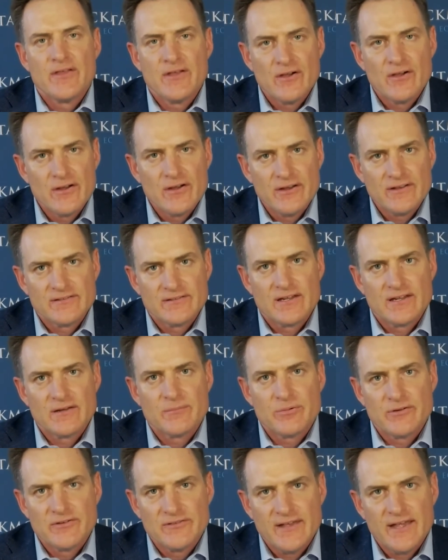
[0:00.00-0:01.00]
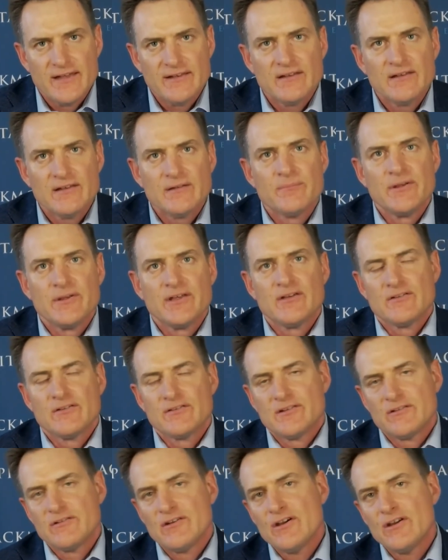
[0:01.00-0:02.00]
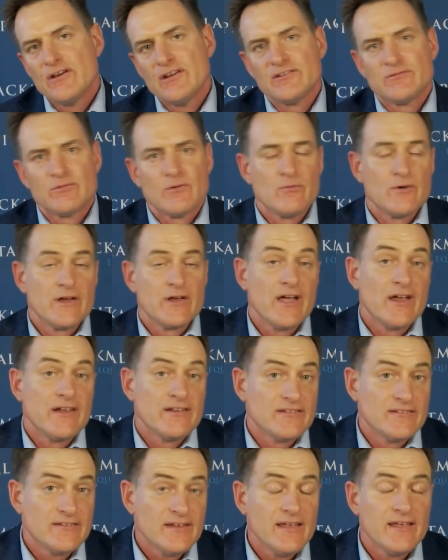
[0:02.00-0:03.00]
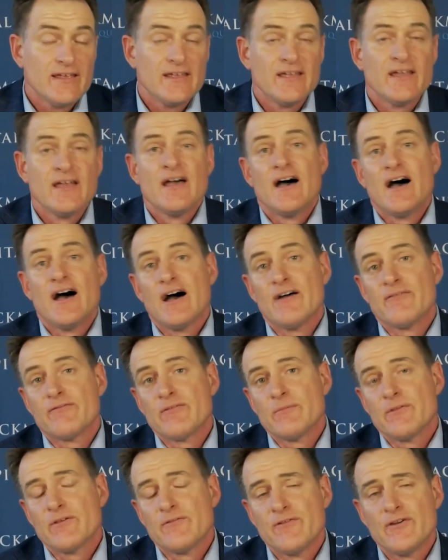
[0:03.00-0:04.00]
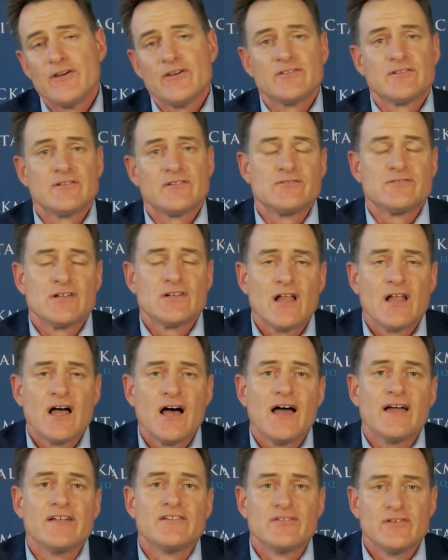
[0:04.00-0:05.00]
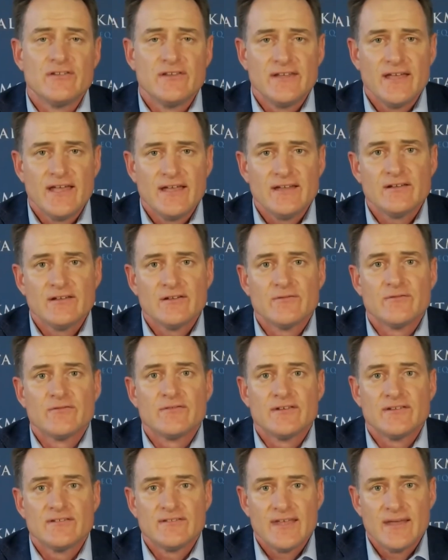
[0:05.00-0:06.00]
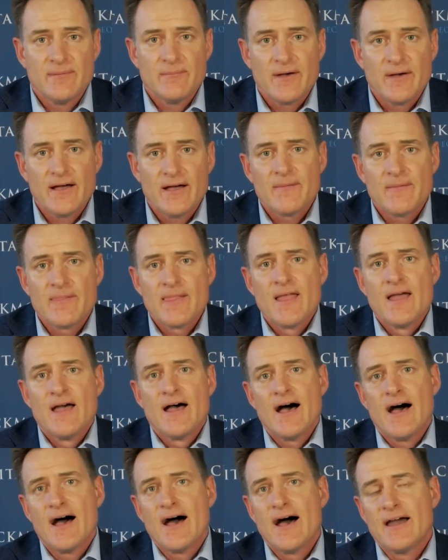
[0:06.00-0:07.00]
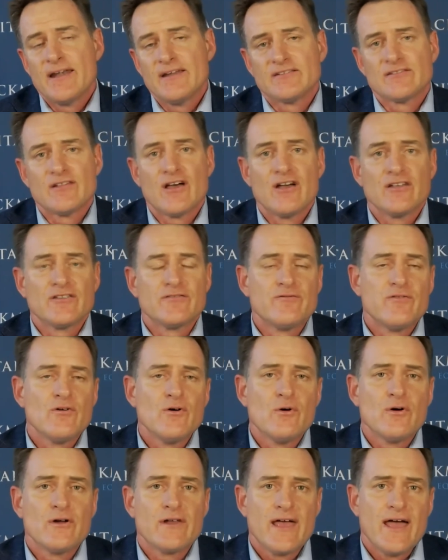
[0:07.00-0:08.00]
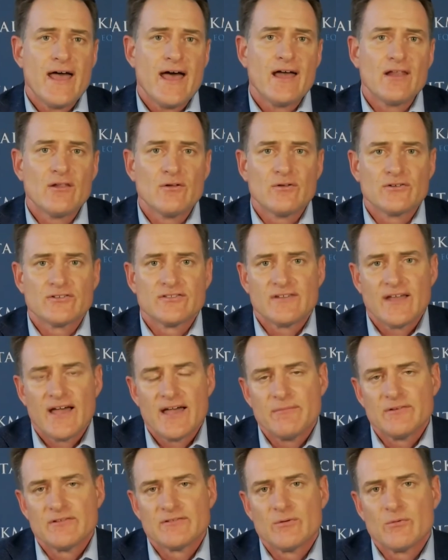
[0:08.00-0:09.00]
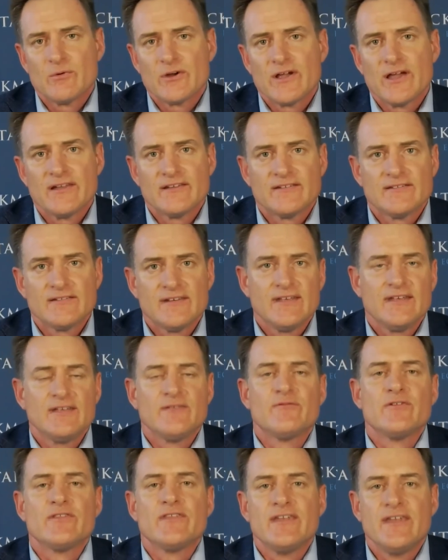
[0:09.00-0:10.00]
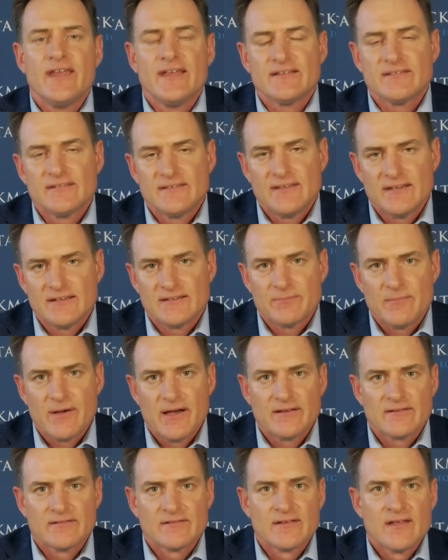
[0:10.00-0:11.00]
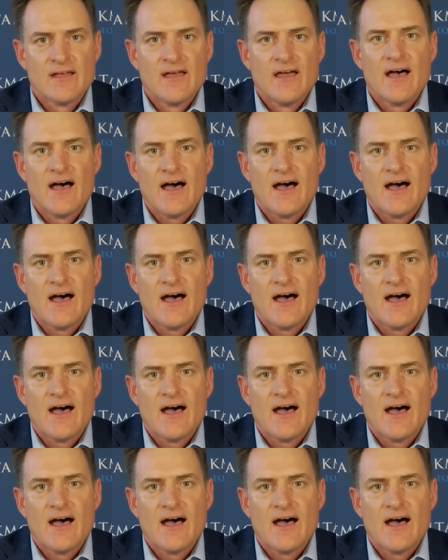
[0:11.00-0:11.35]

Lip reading: the earnings that are presented, because the earnings that we're going to see are from the 1st of July to the end of December. And it's those forward outlook statements that we're going to see for the next 6 months,